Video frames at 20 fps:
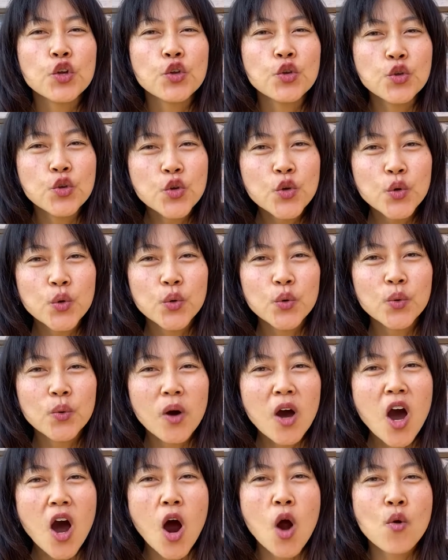you
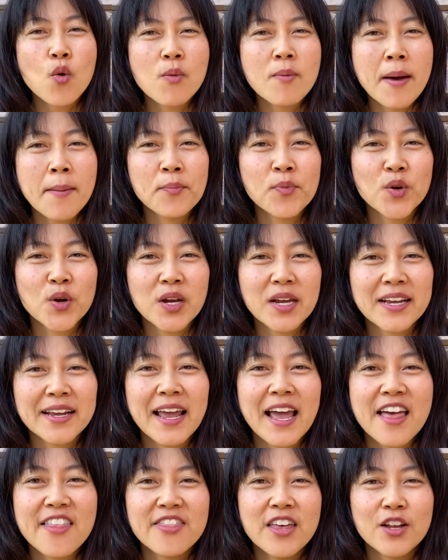are remembering
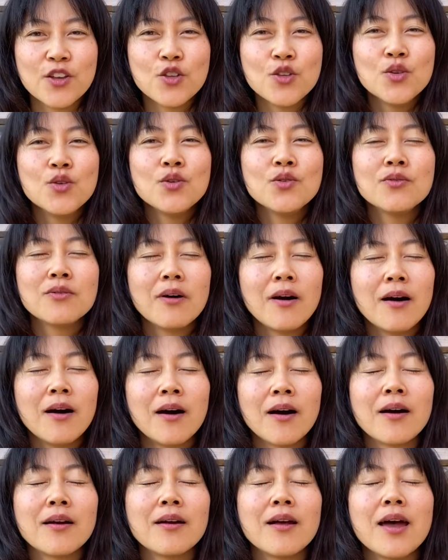that you
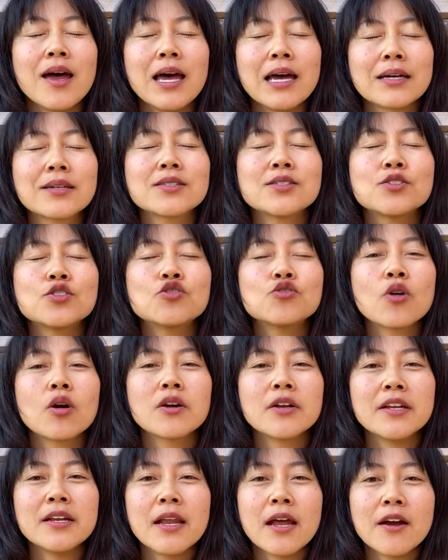are
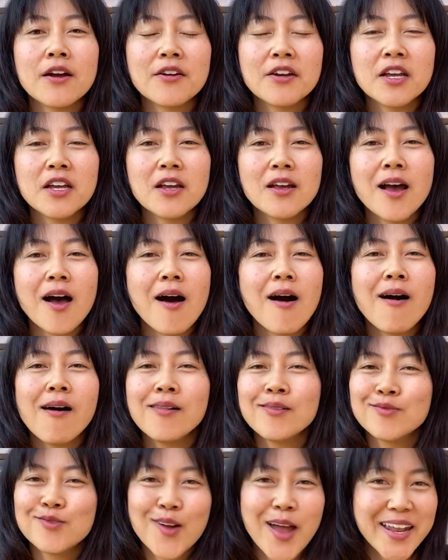extraordinary
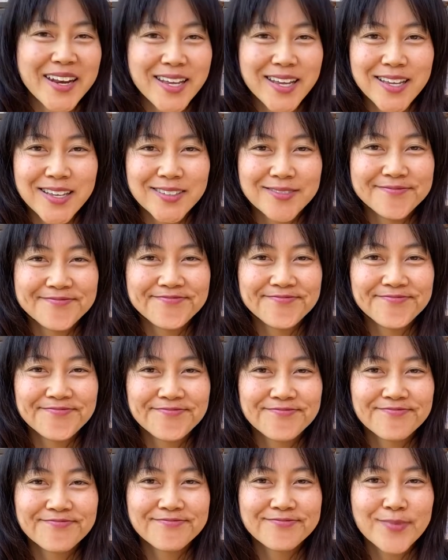already.
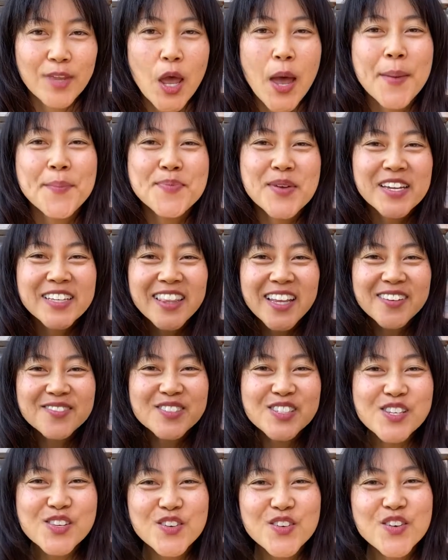Big love
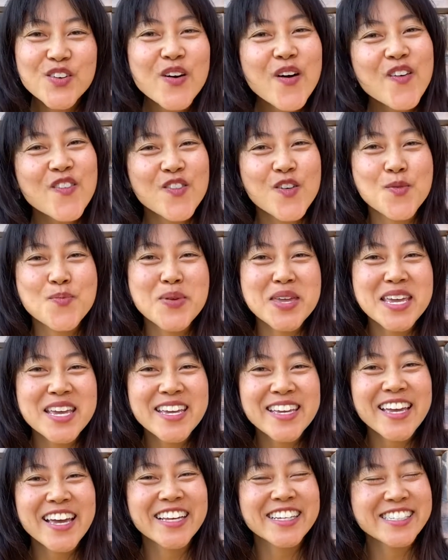to you for
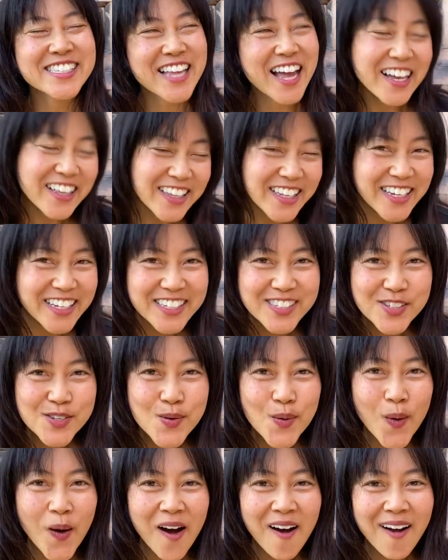being exactly as
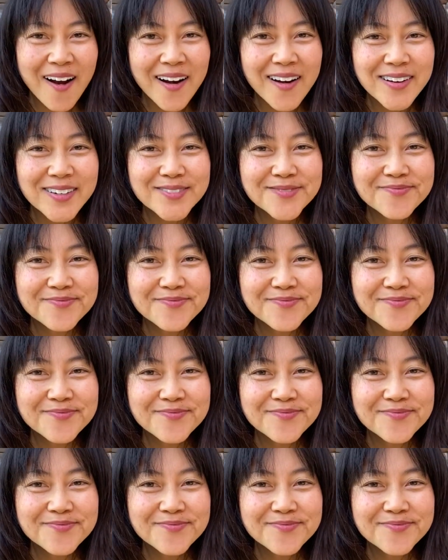you are.